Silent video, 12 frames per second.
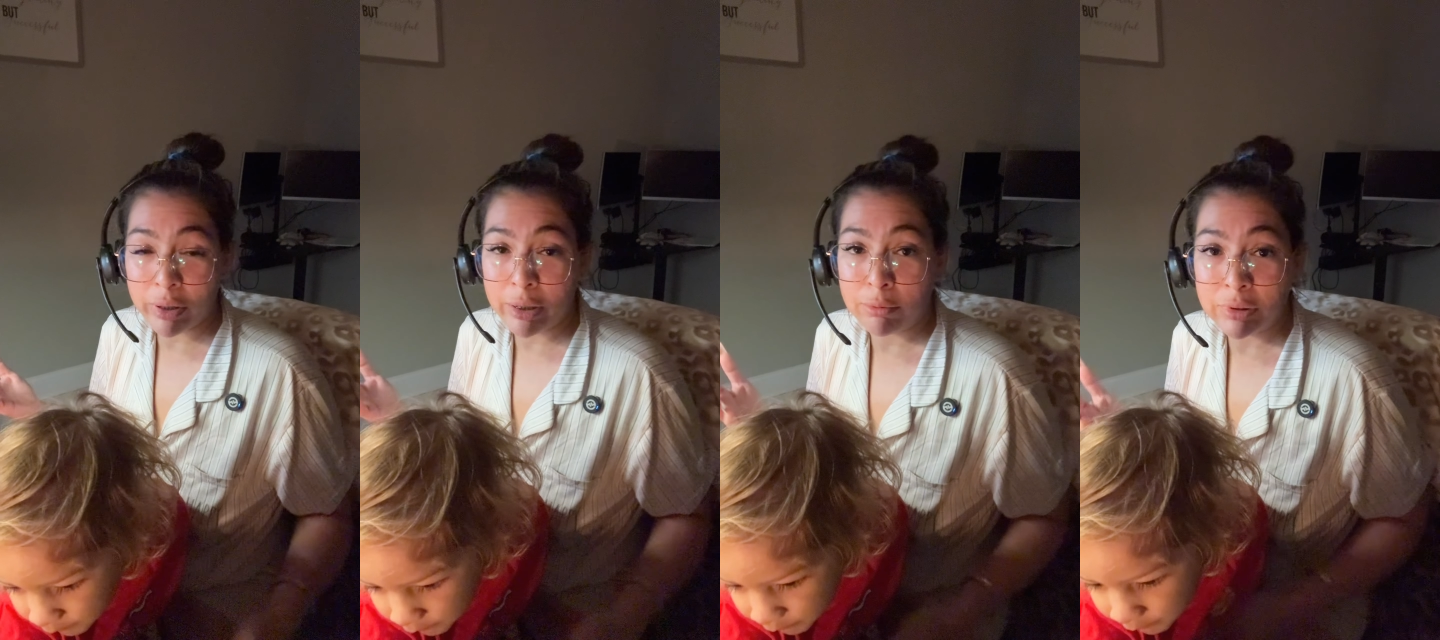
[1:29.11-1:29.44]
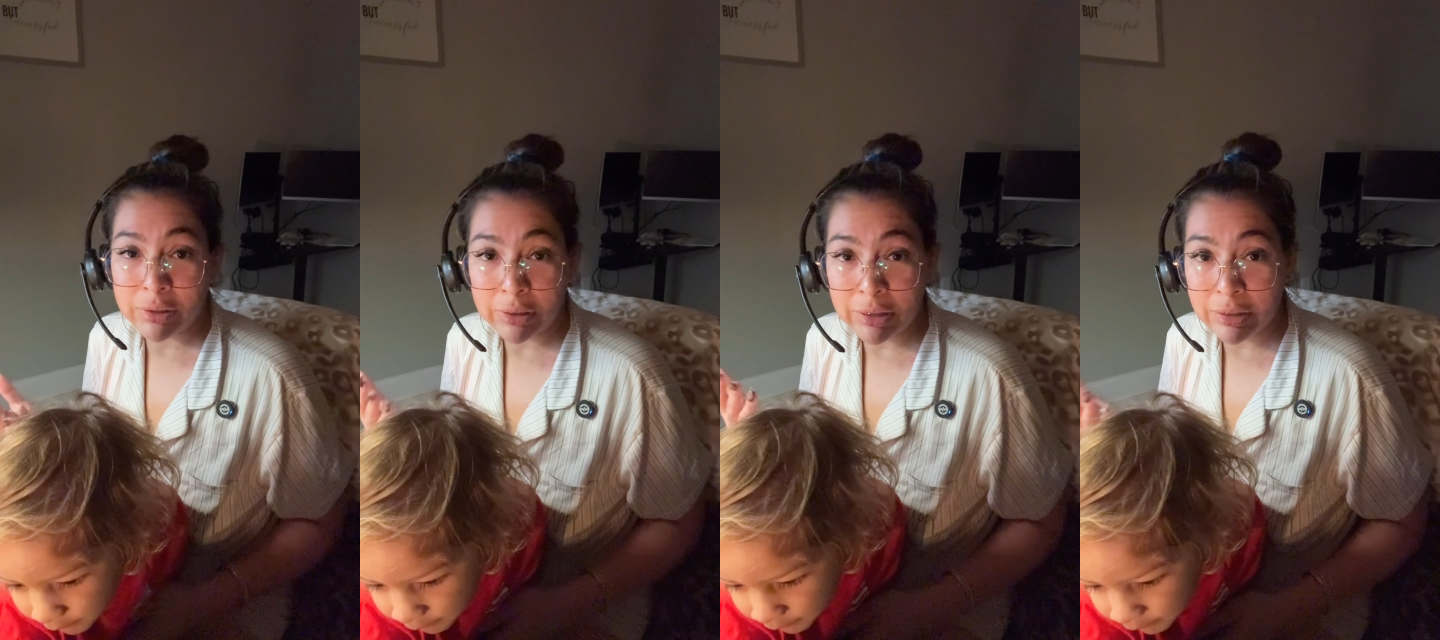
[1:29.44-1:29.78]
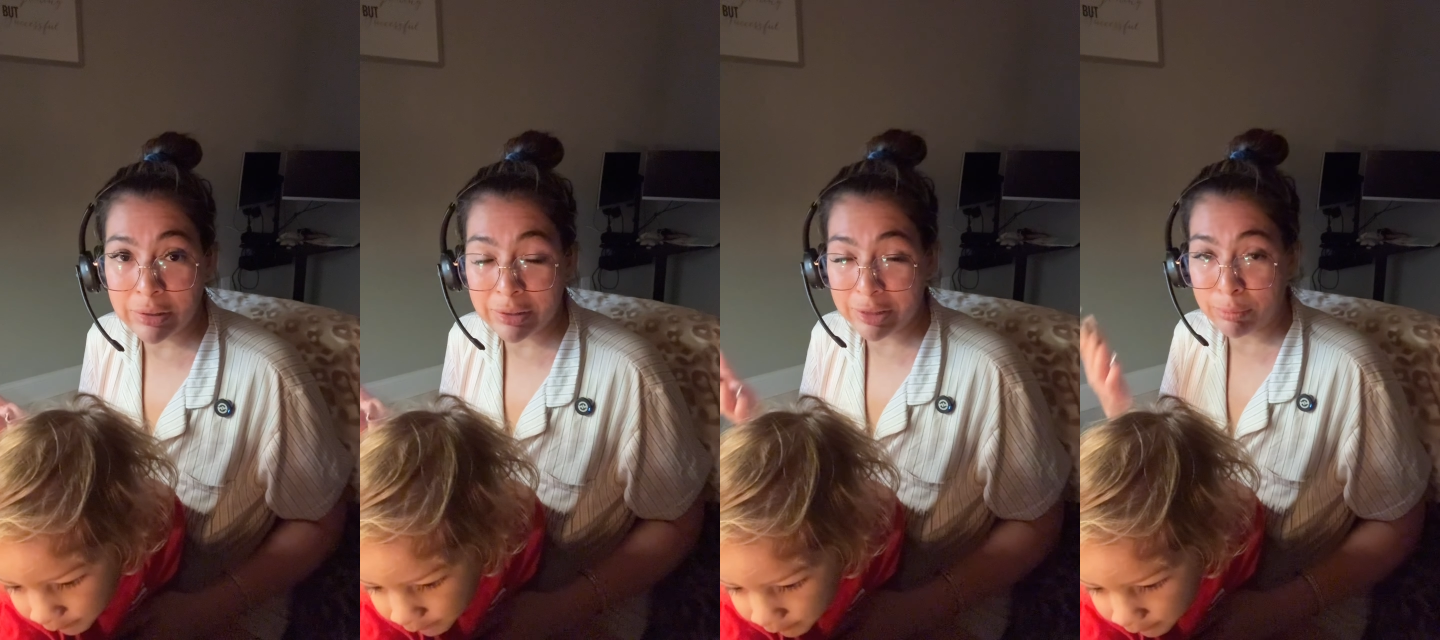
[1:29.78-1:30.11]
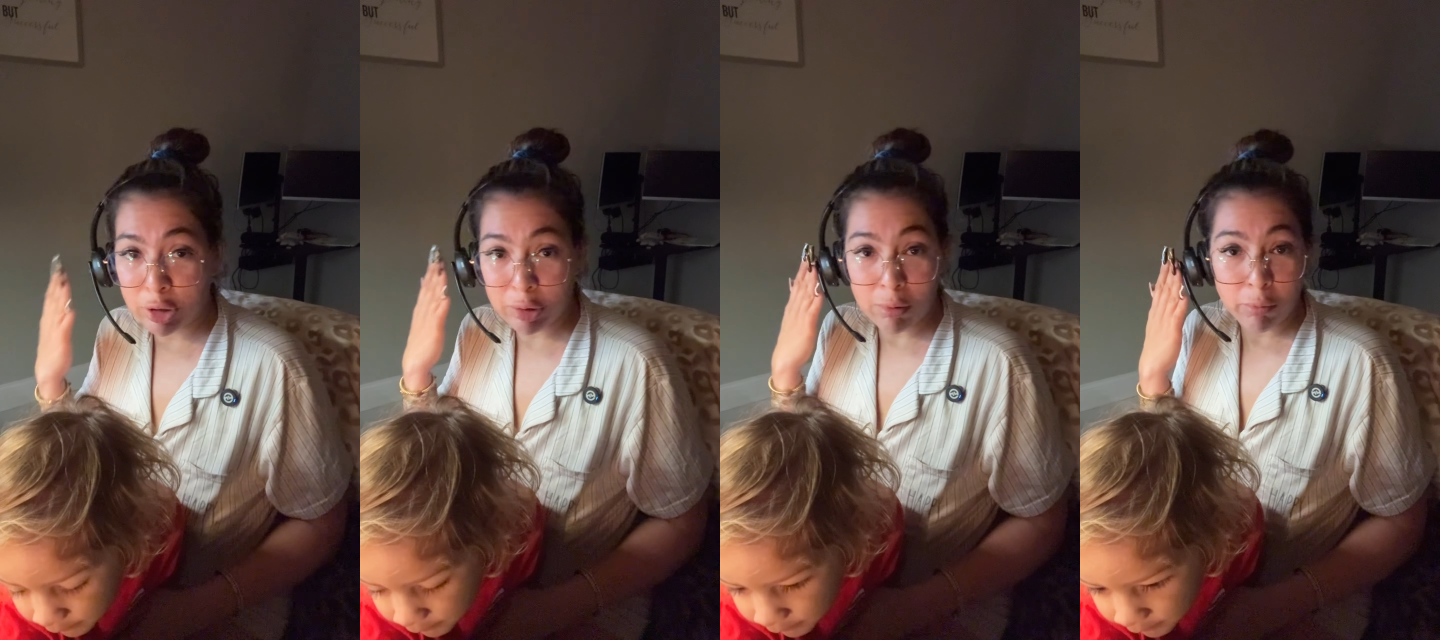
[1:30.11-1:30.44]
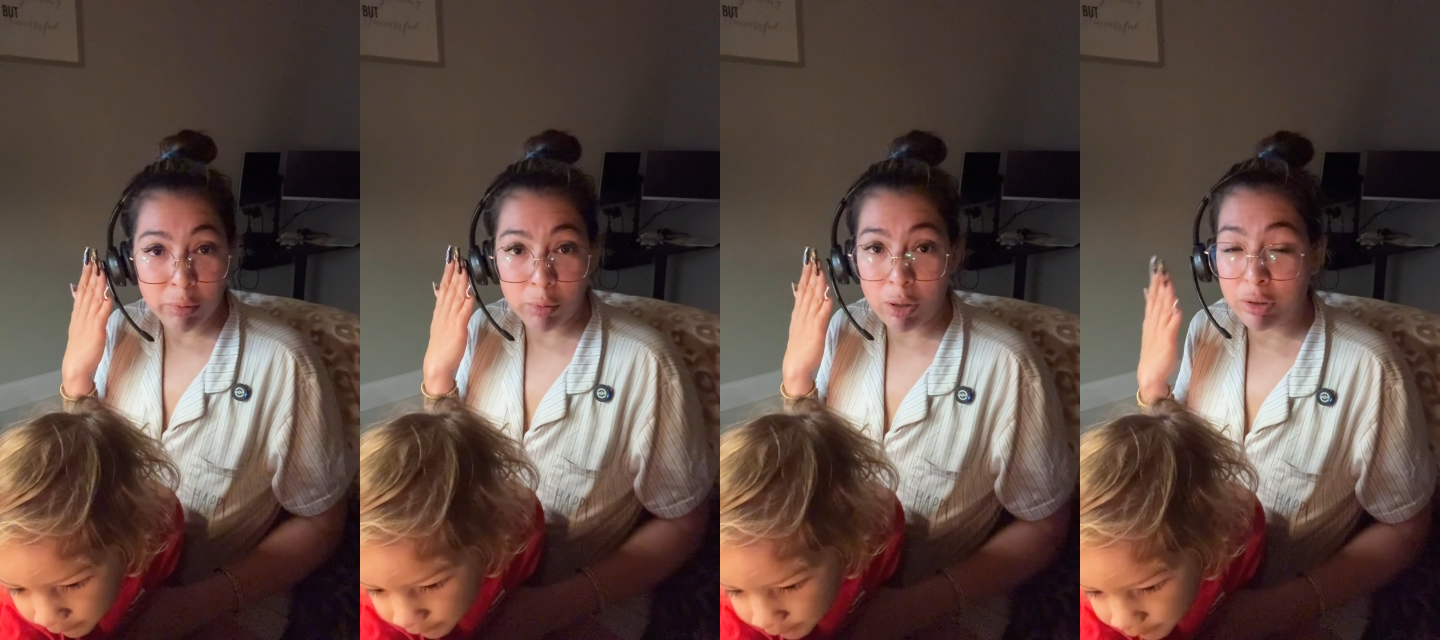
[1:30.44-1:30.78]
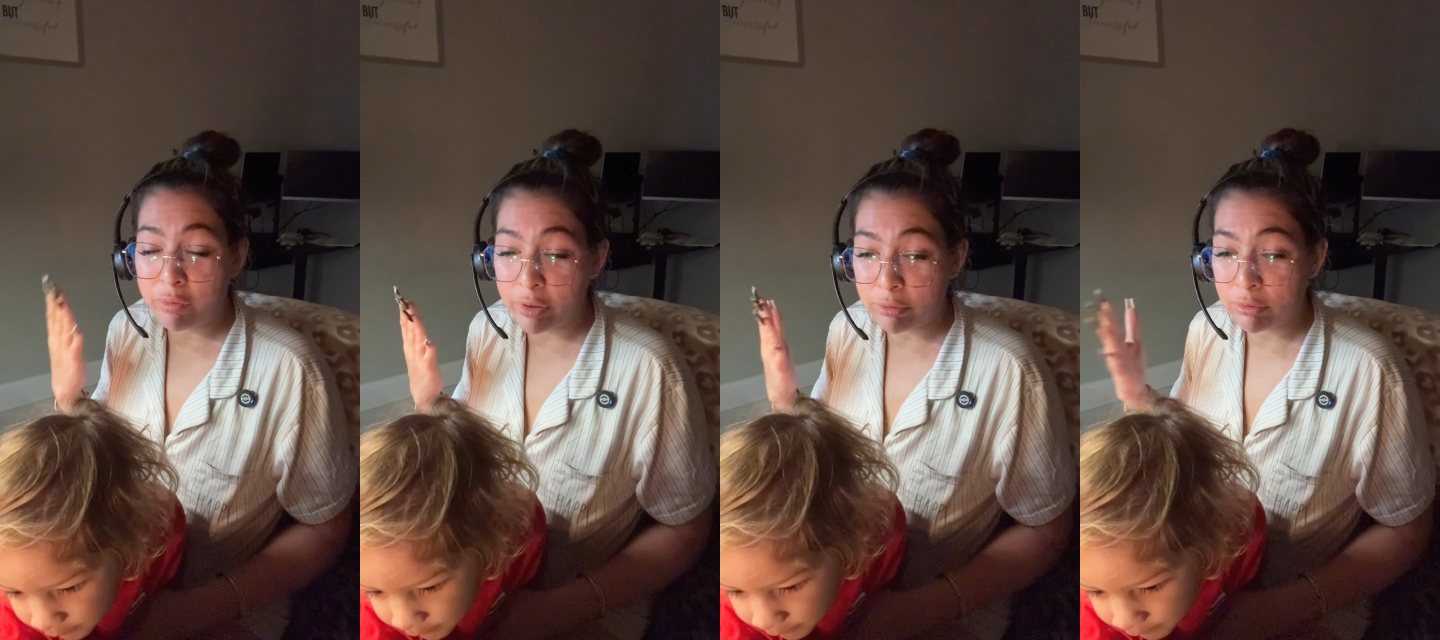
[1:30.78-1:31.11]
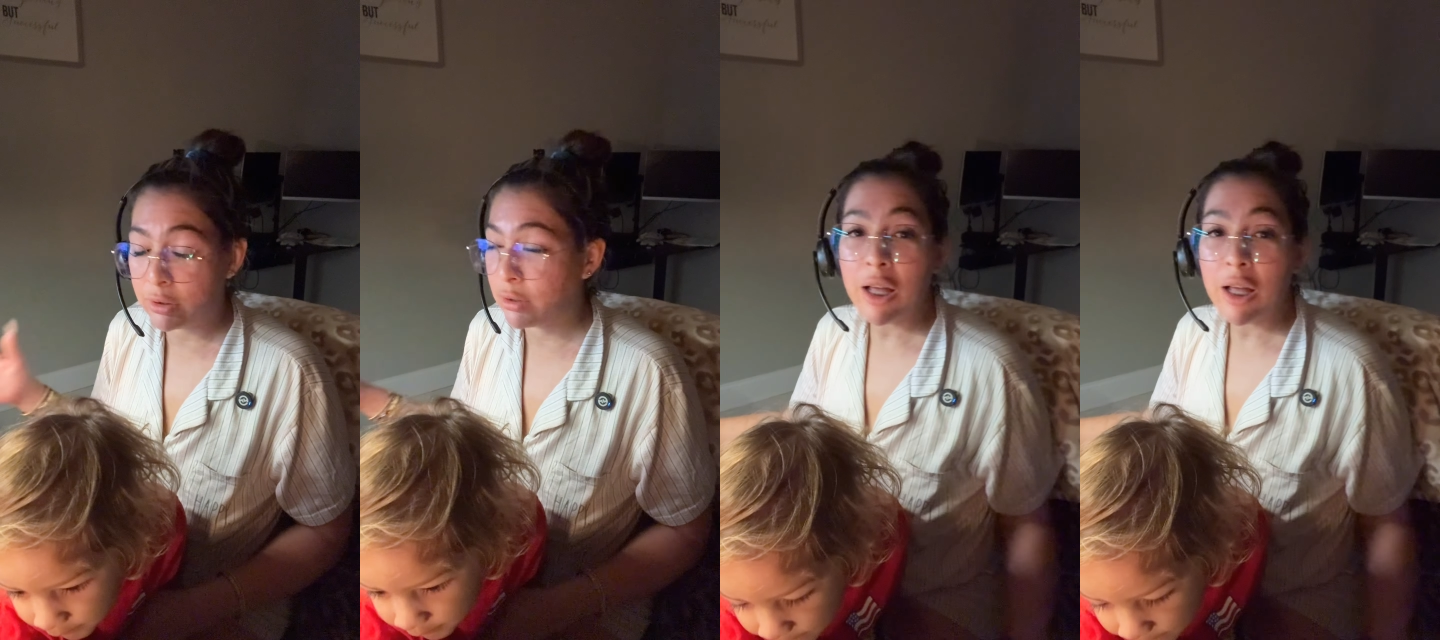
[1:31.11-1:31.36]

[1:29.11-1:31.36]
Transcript: and it was the easiest, especially when we were on the phones.